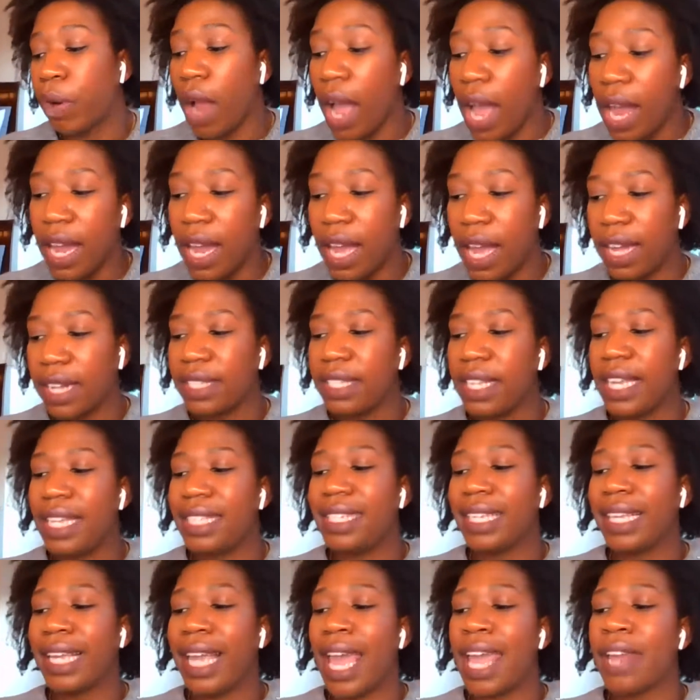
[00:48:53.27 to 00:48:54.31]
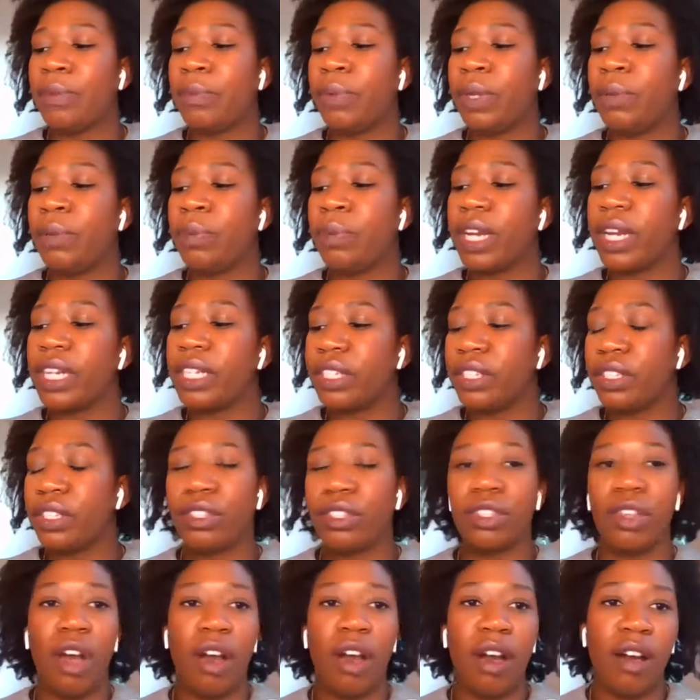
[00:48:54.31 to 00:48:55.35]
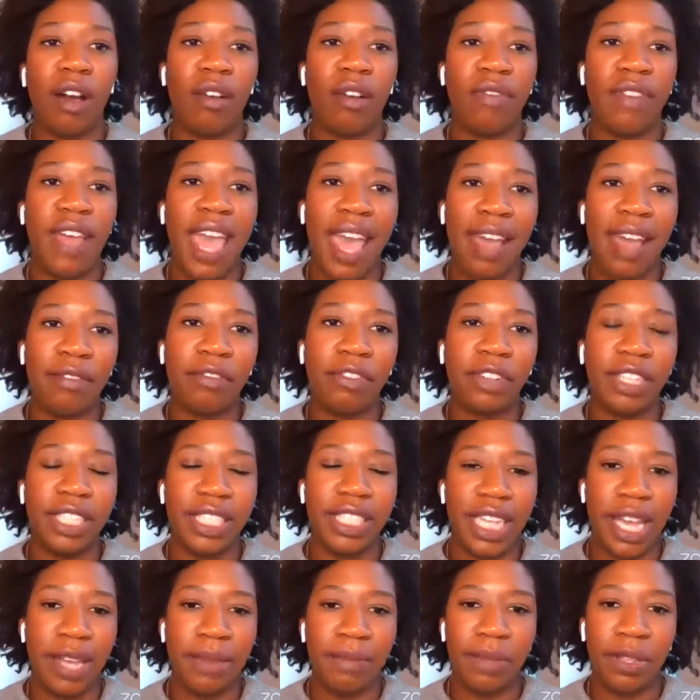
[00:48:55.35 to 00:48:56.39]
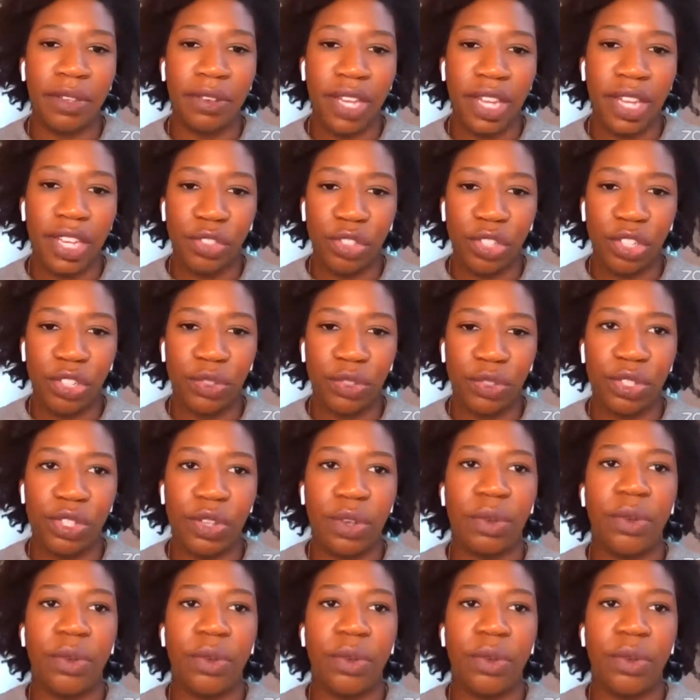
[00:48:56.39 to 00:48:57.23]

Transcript: product is again, we wanted to solve everyday beauty issues.